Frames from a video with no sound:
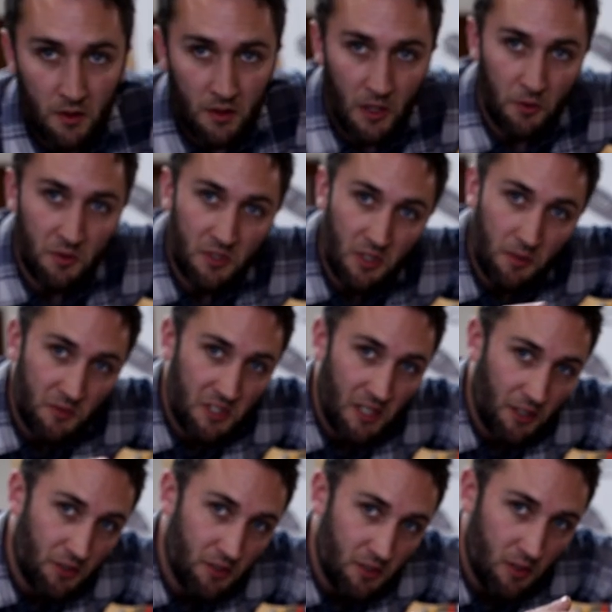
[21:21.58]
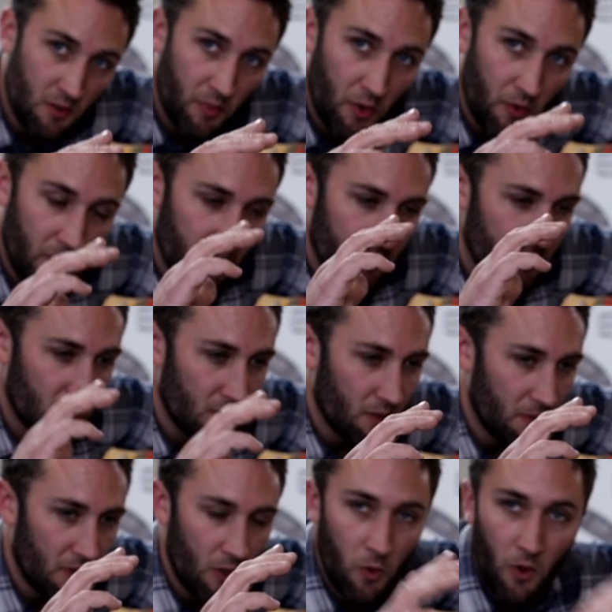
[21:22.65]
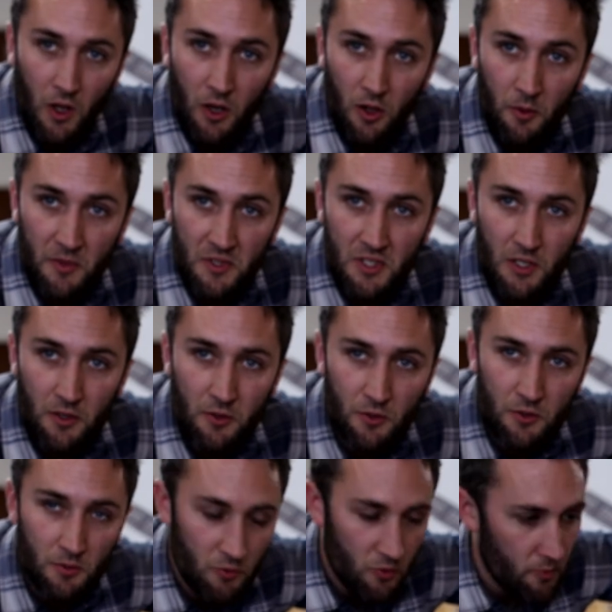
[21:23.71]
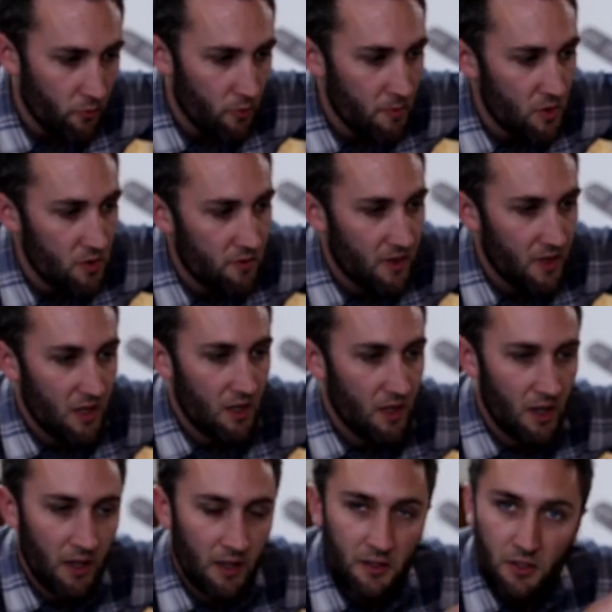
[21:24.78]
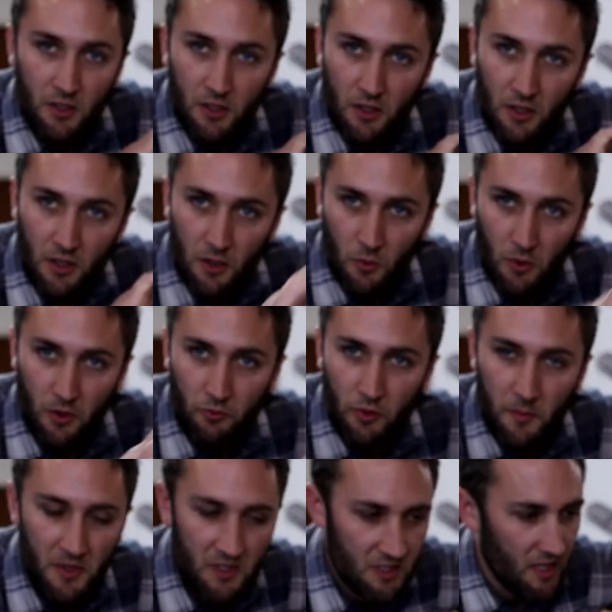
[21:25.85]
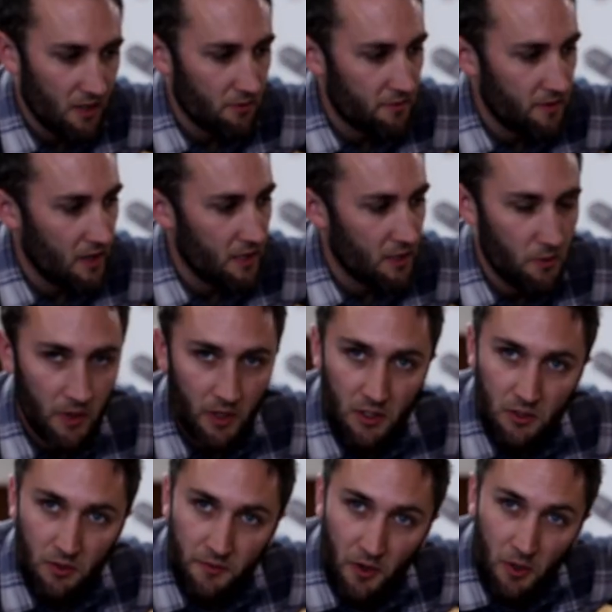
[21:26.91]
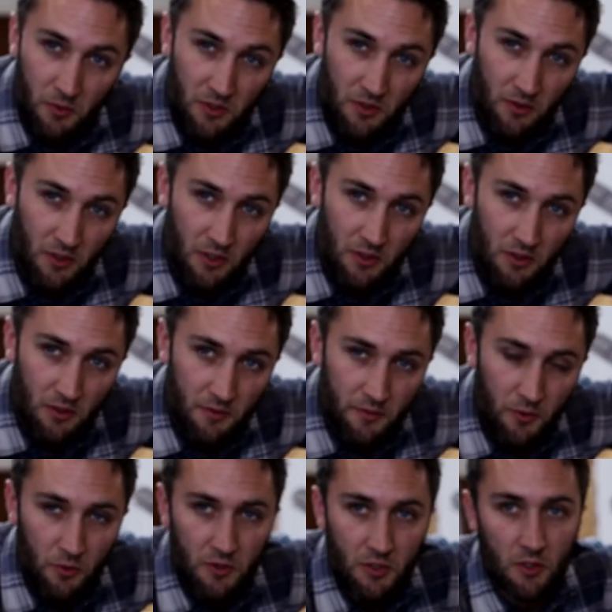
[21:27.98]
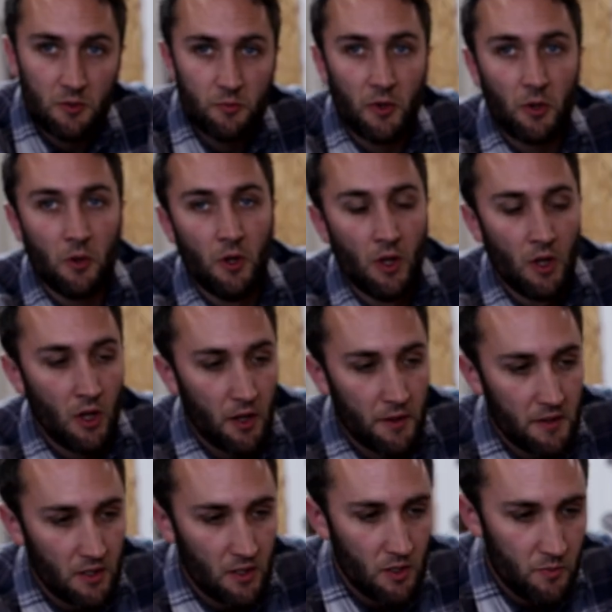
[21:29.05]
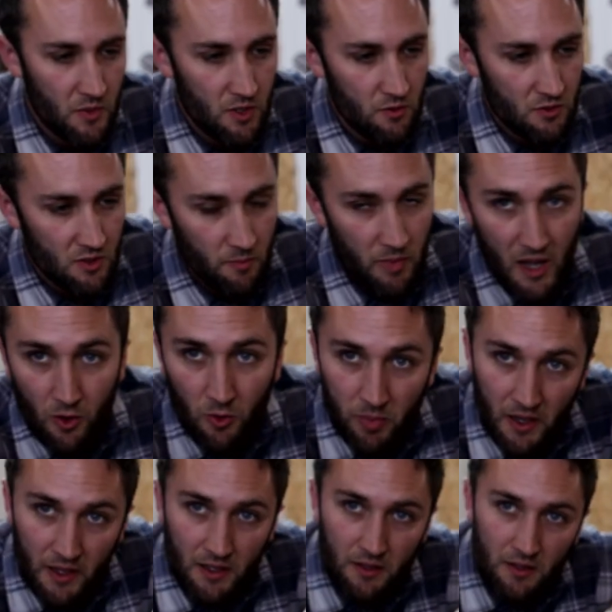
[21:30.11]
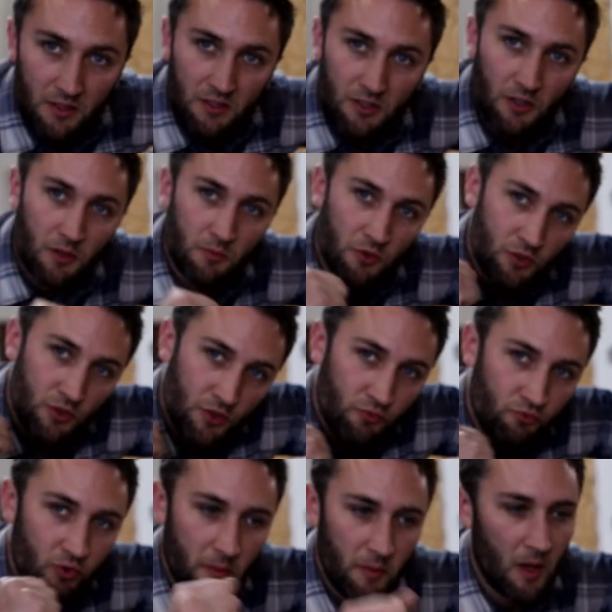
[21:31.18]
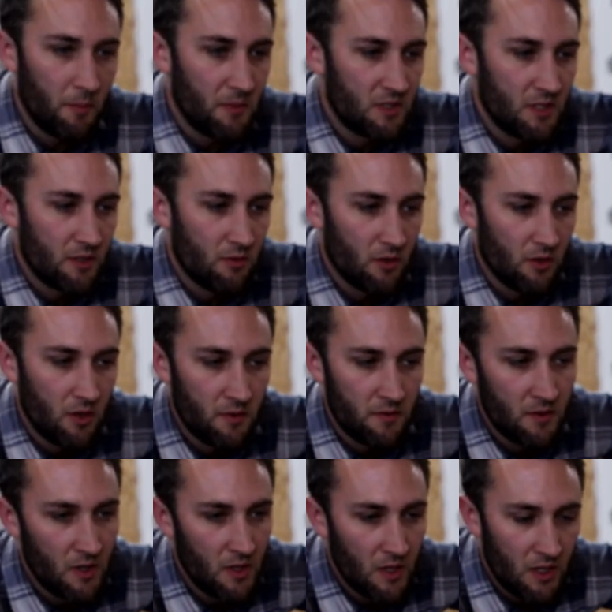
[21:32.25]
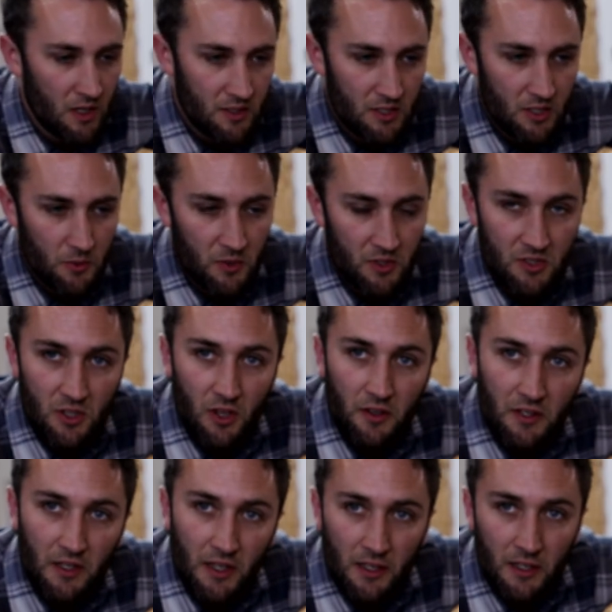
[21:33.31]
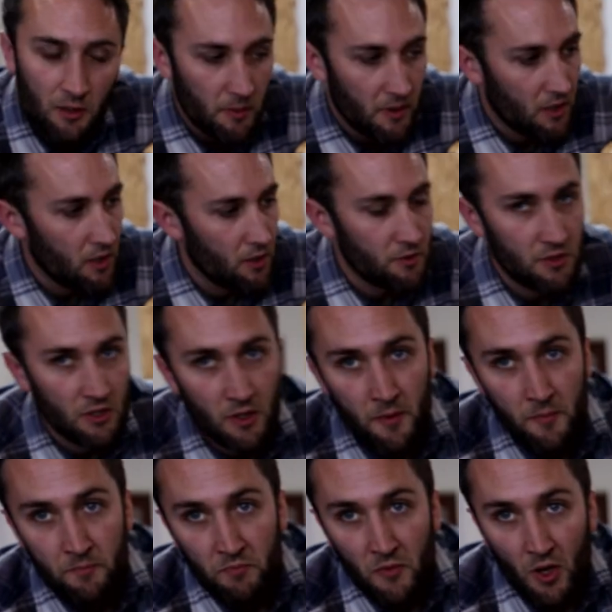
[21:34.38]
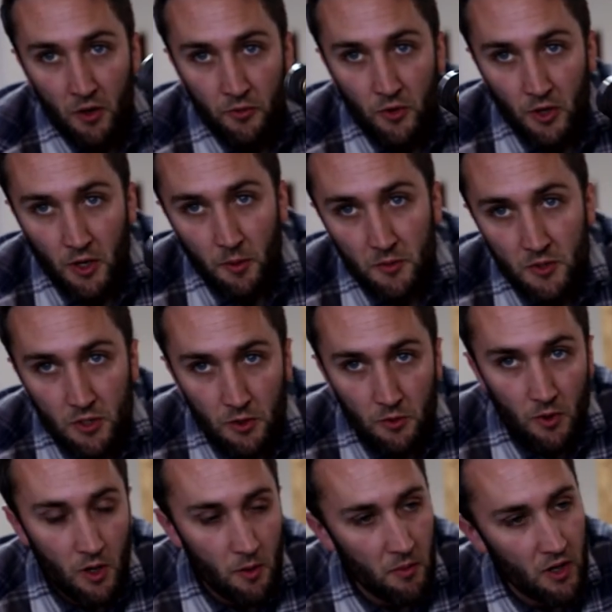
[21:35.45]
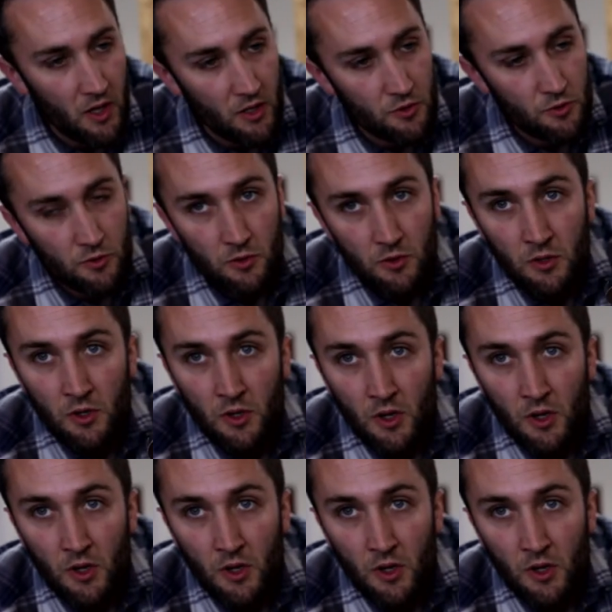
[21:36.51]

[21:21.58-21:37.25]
Now in some sections of the boat there is going to be quite a lot of material to remove here and uh, you're going to want to rip this down fairly quick. So if I was doing this on the full size boat I think I'd be using a power plane at this time to just rip that material off until we start to get a little bit closer. I've gone up to uh, my actual